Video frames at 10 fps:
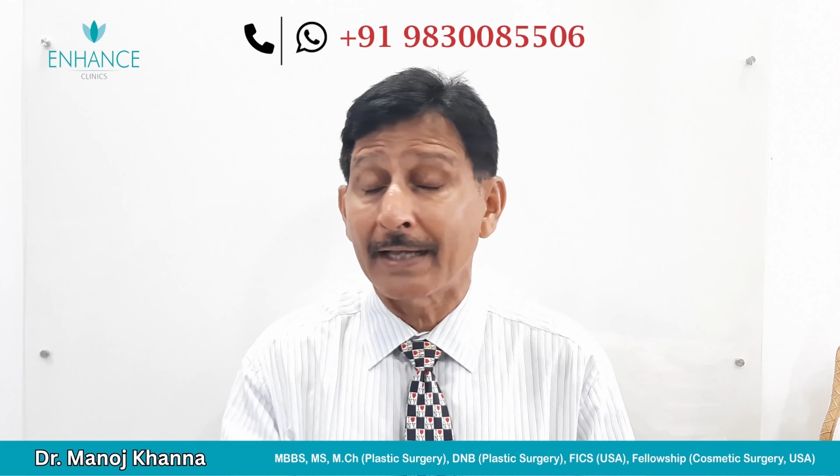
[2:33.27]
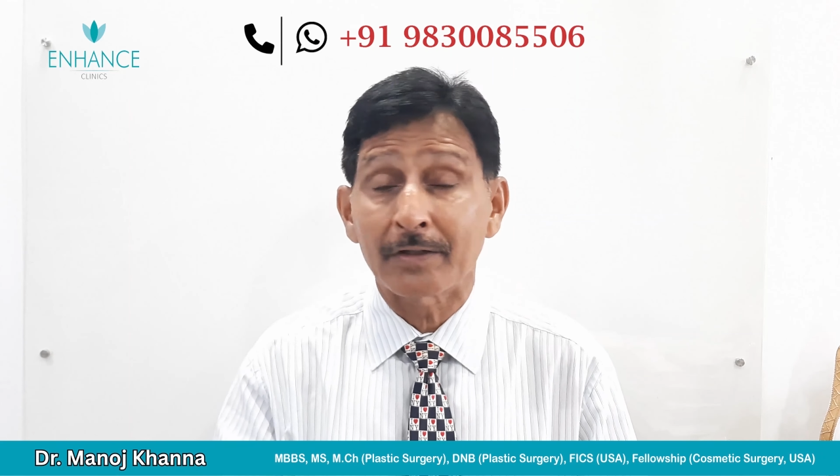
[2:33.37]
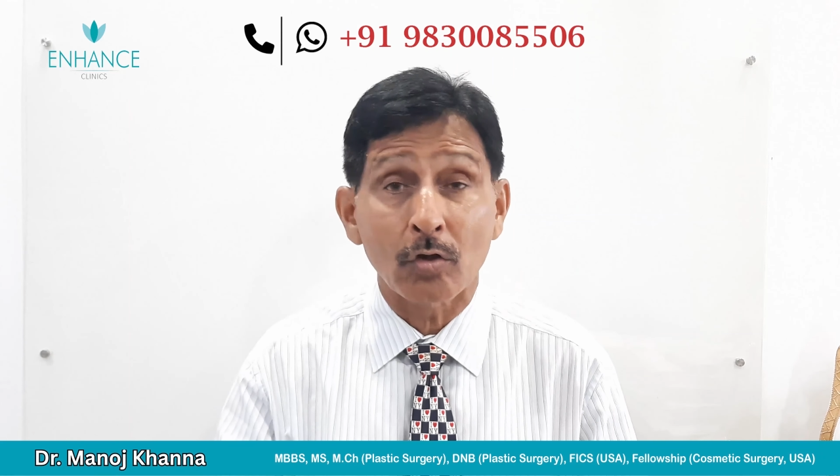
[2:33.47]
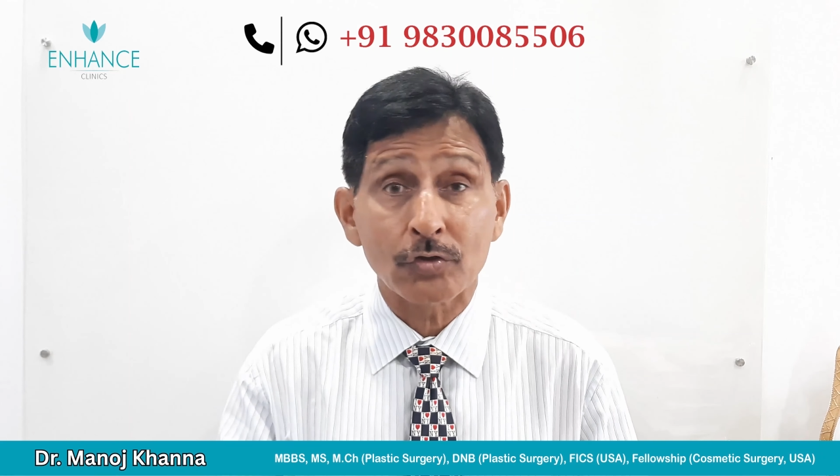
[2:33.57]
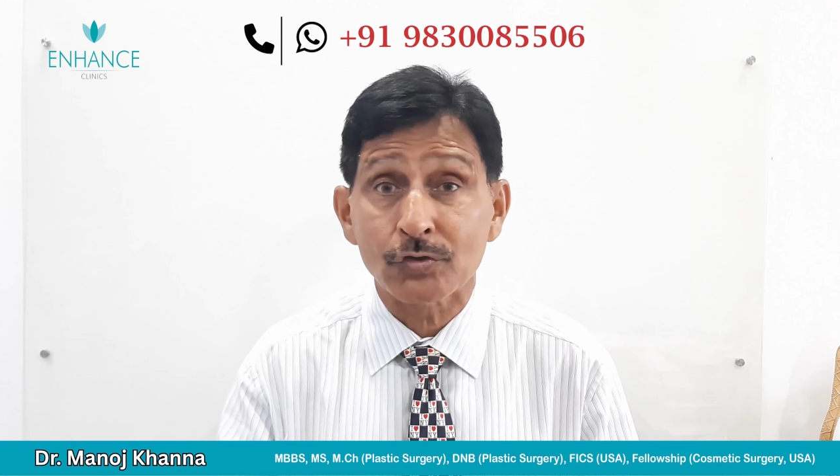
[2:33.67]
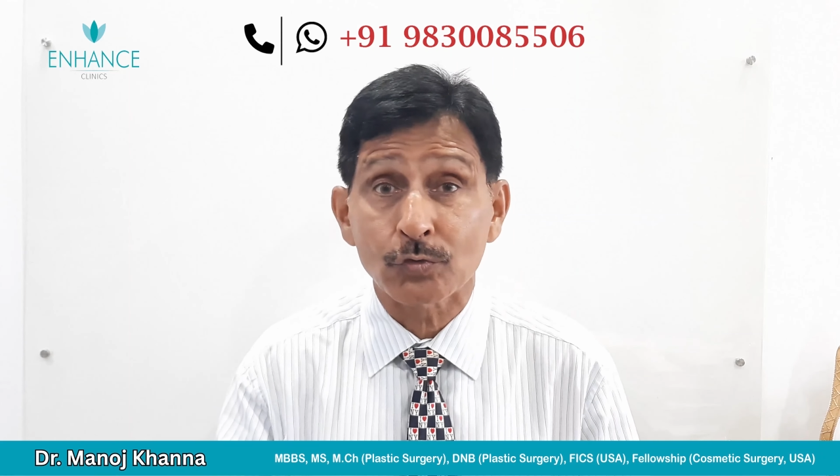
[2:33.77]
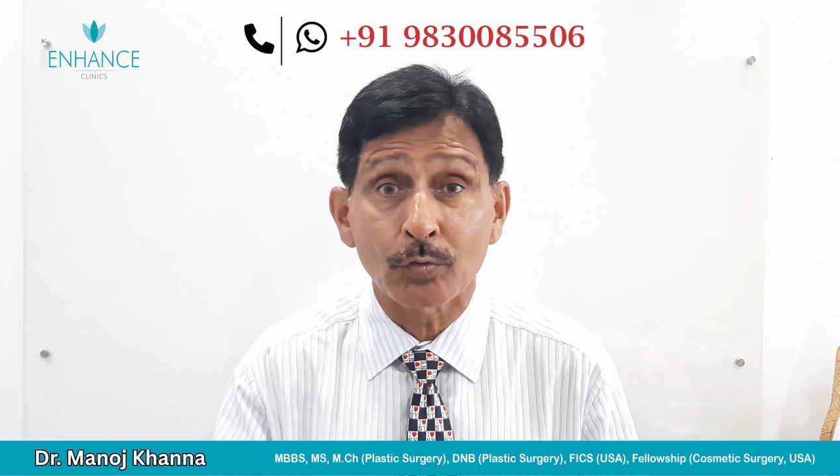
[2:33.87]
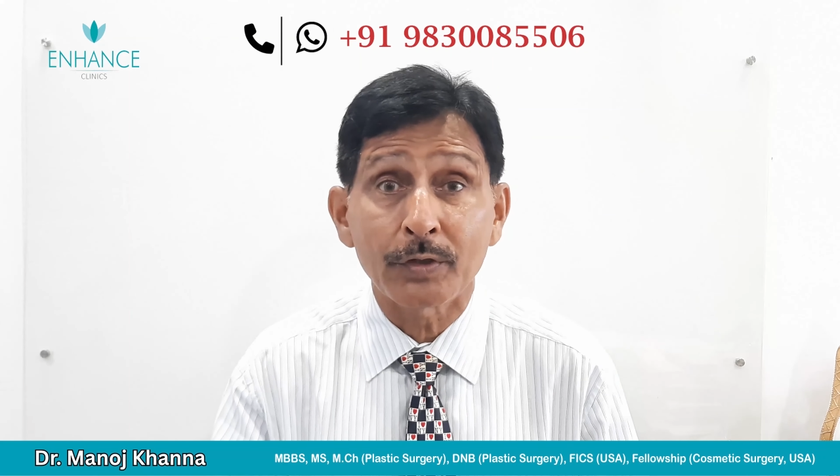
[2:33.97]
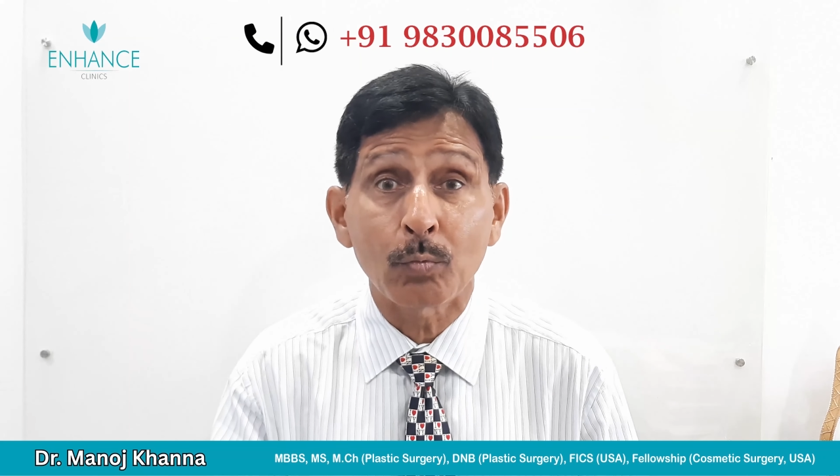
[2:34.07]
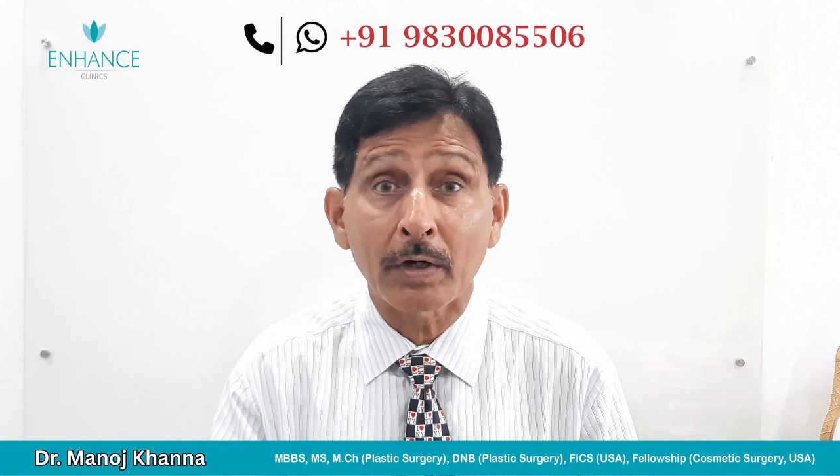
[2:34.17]
and the loss is
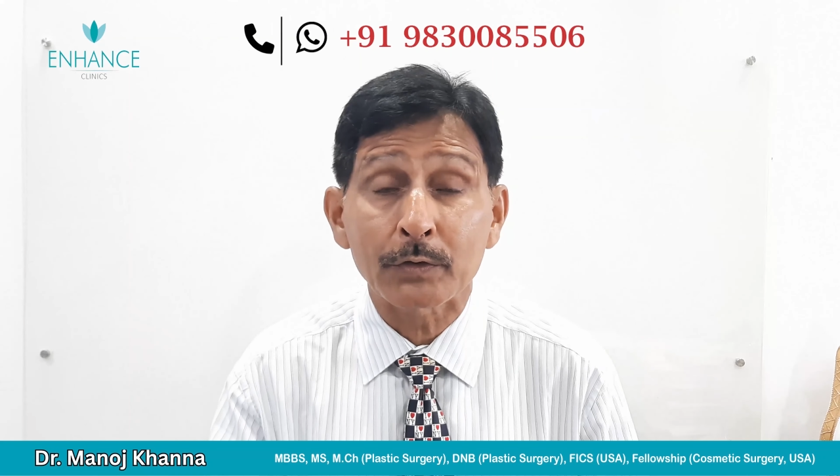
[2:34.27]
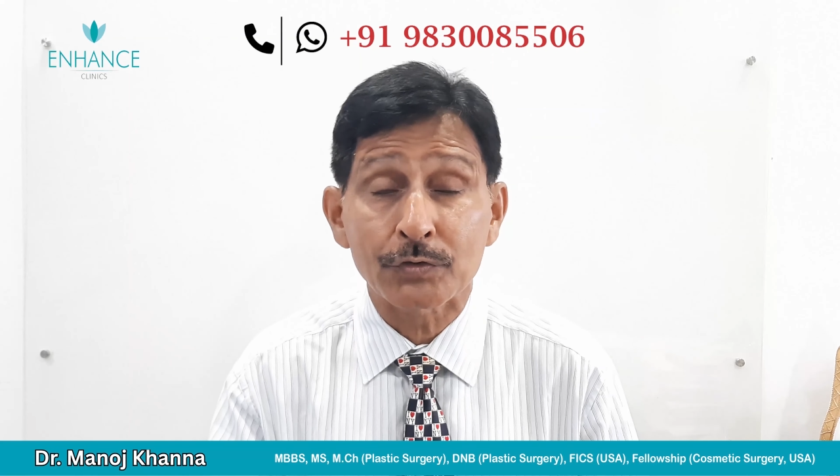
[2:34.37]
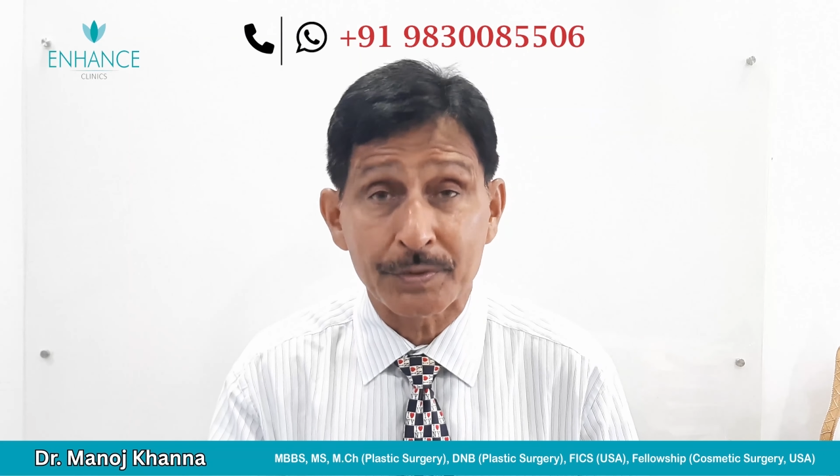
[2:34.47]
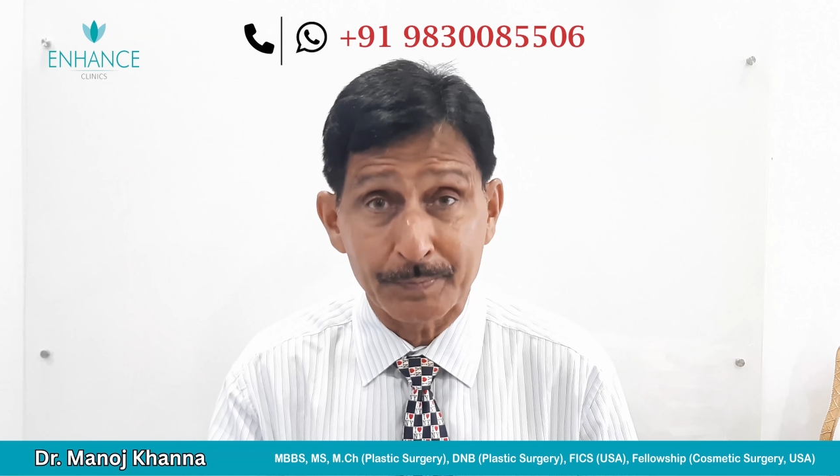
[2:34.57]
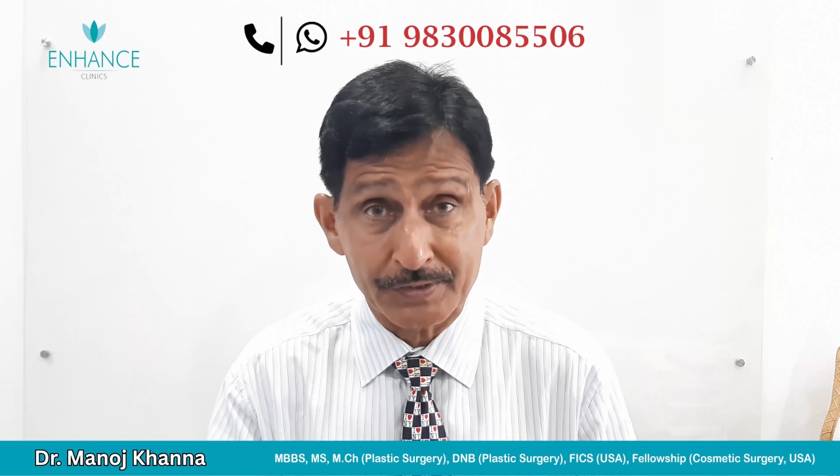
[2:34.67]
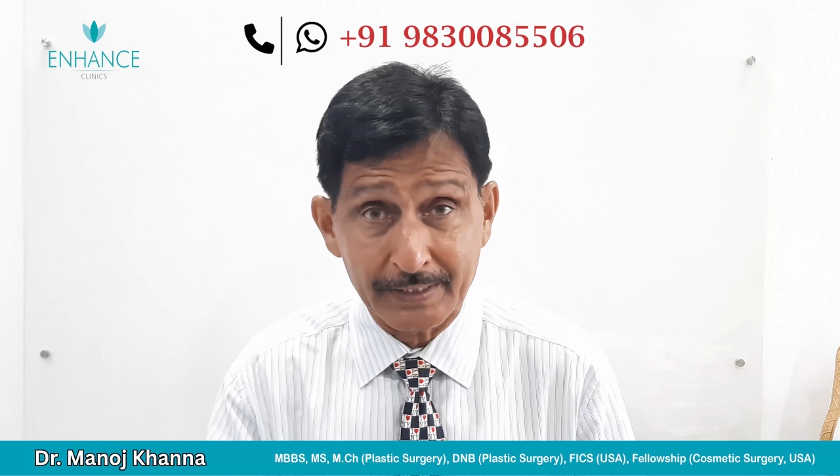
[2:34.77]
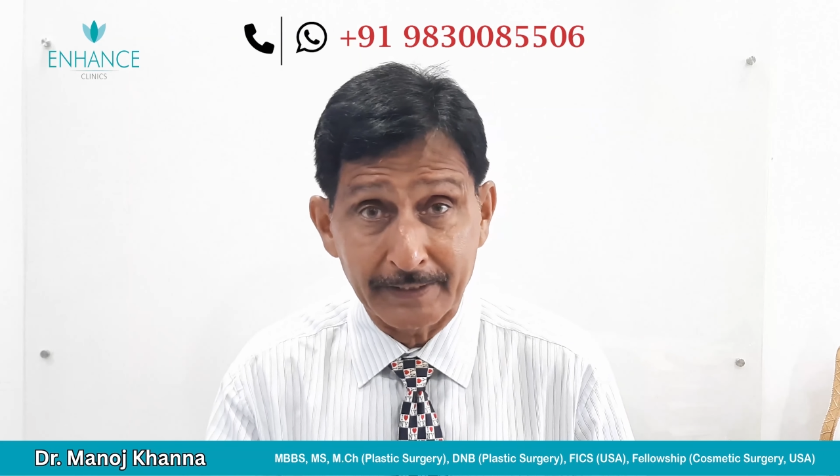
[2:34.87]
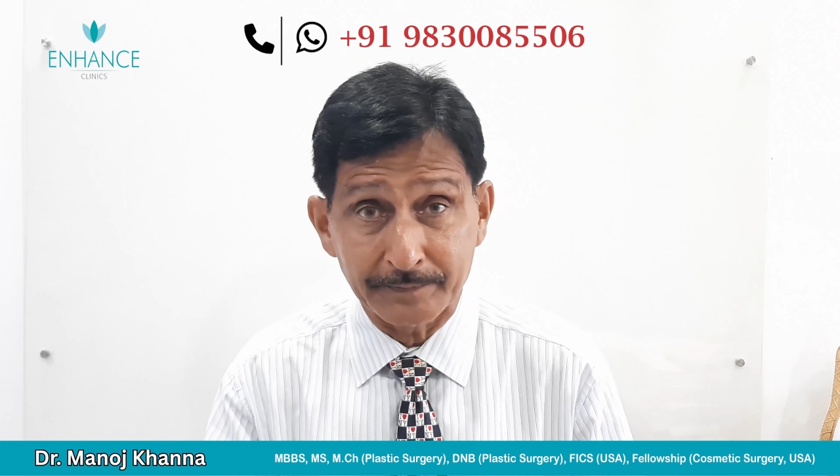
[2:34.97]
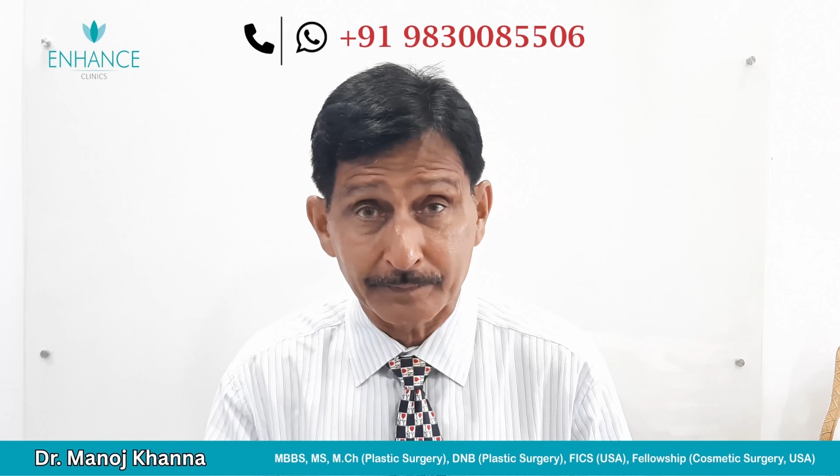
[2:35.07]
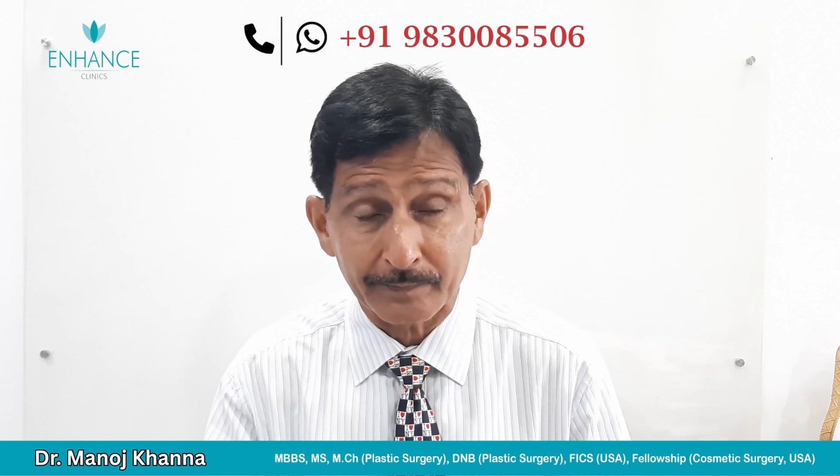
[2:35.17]
only 1 to 3%.